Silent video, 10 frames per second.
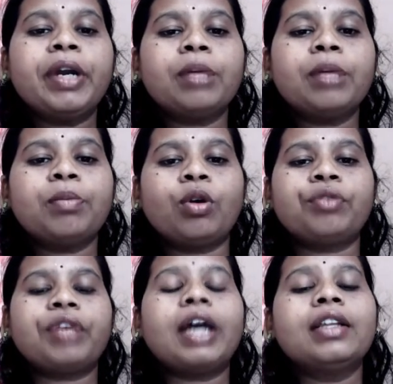up of
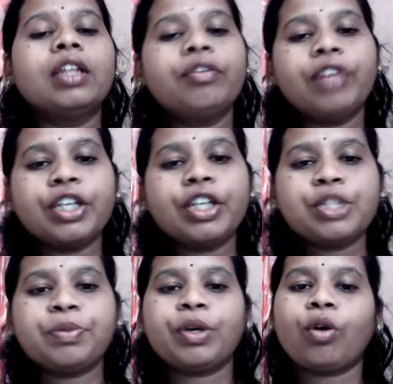either flexible